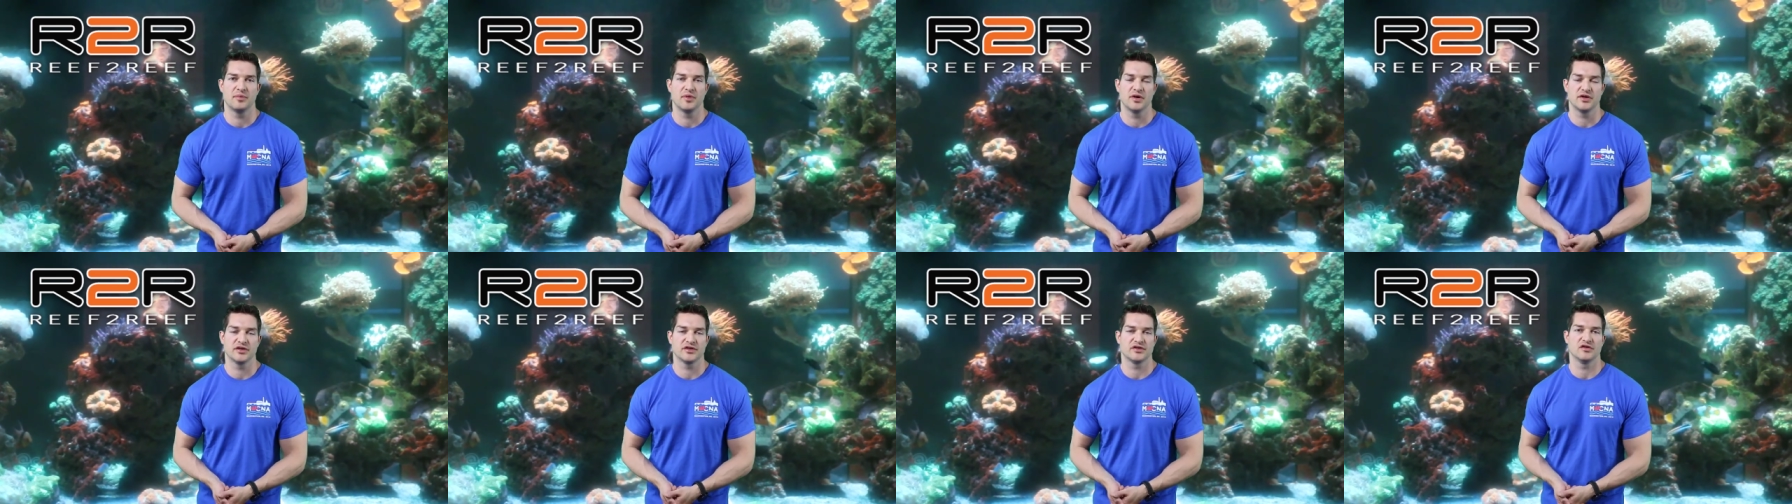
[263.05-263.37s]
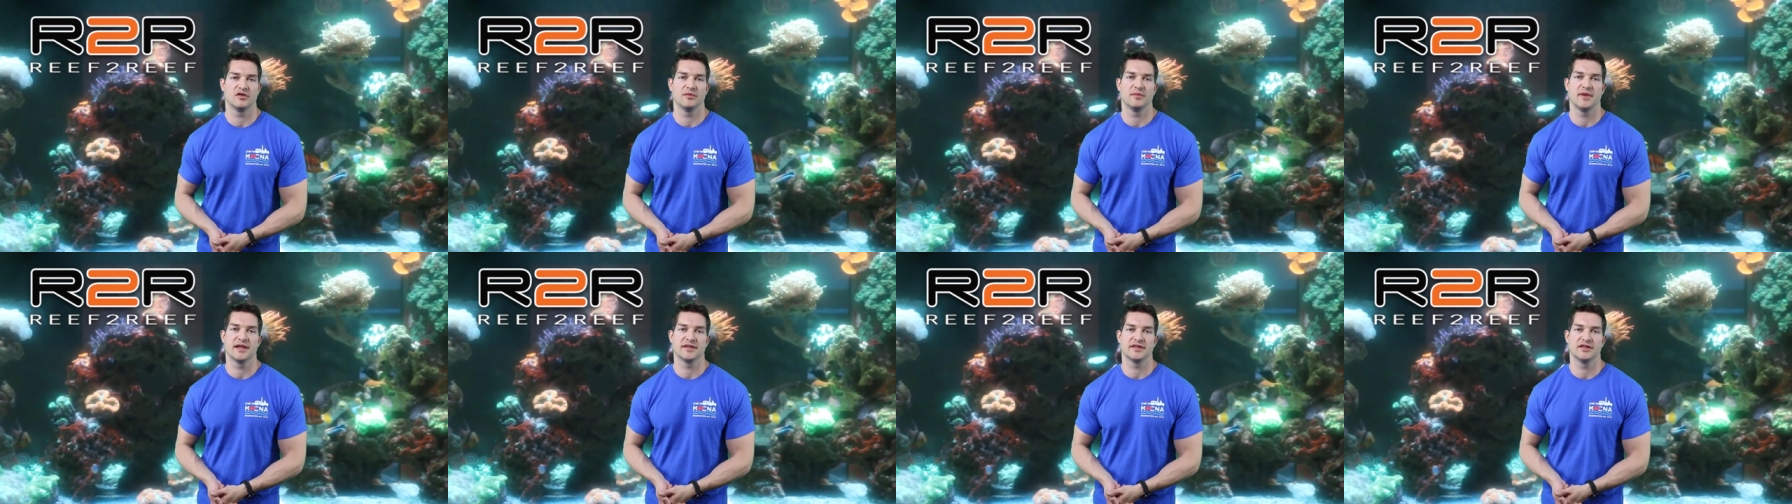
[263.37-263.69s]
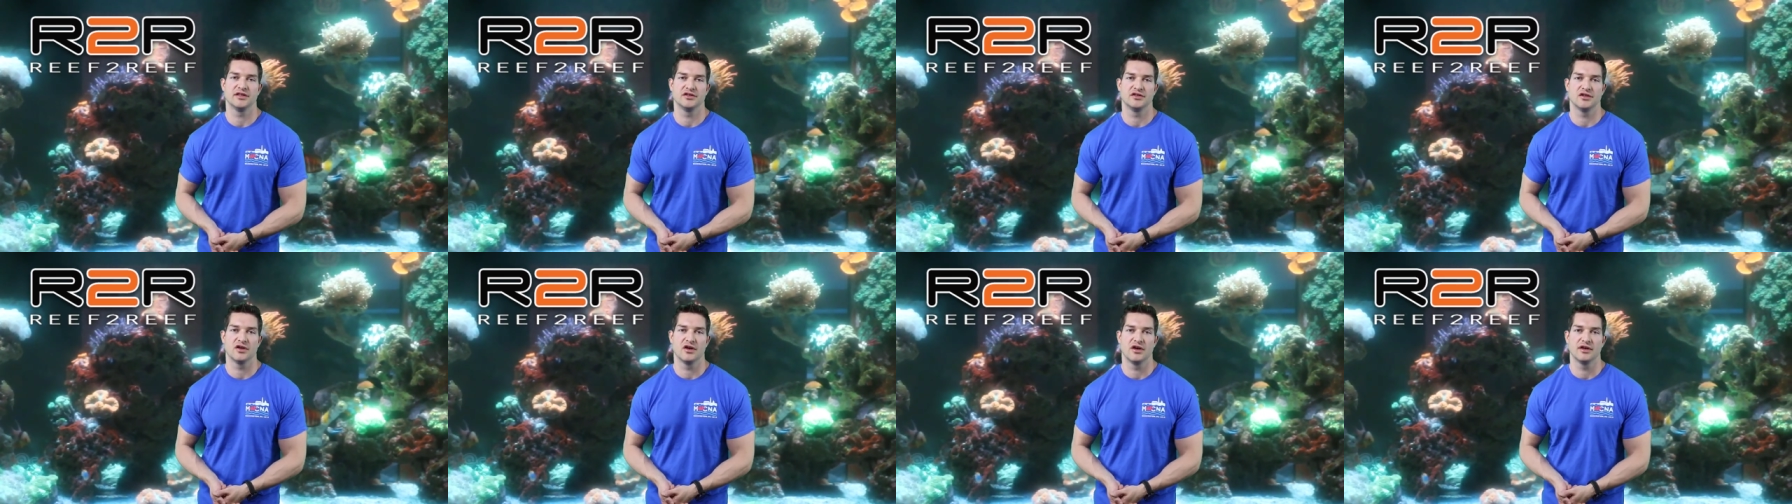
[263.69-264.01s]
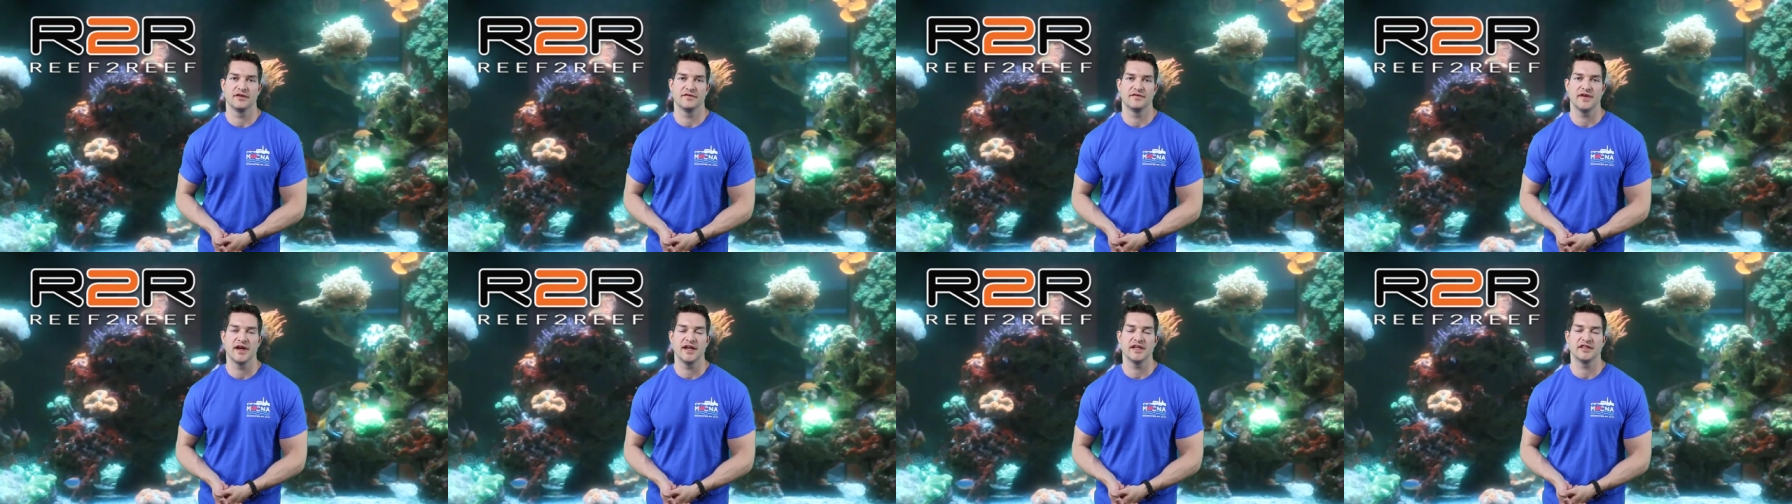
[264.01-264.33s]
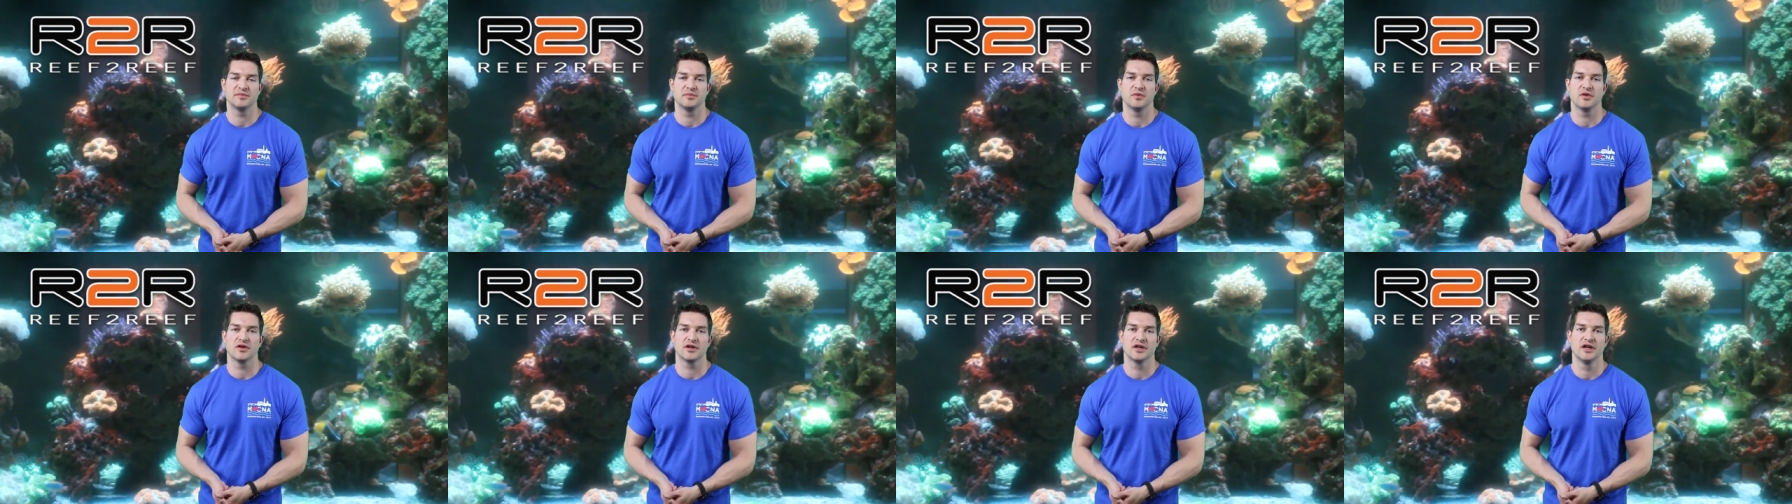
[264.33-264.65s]
personal message on
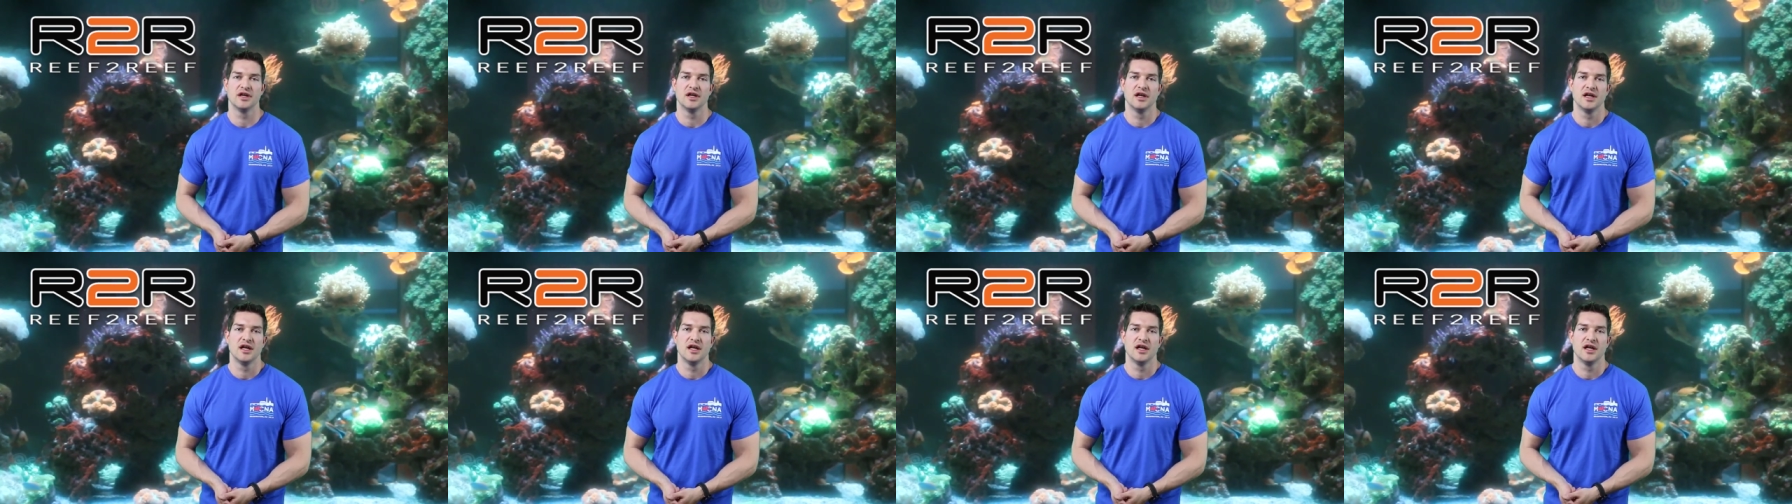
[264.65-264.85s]
Facebook,